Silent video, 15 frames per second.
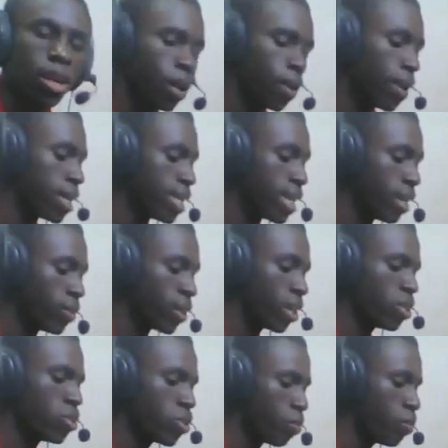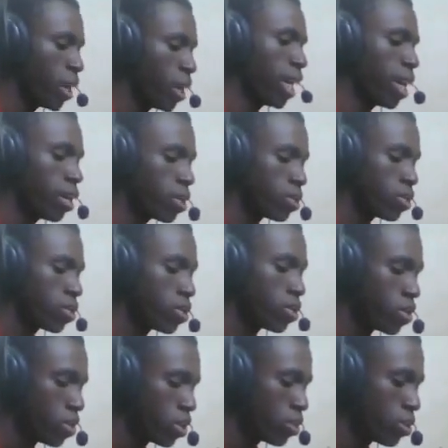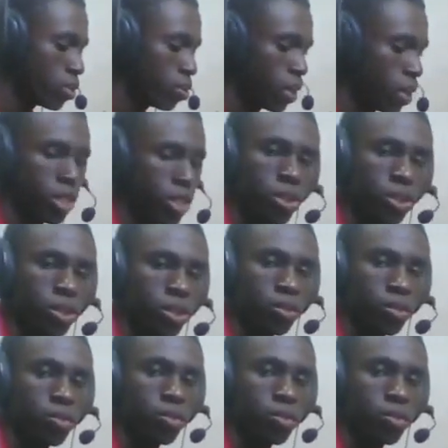All right, then you can use your pedals just to make sure.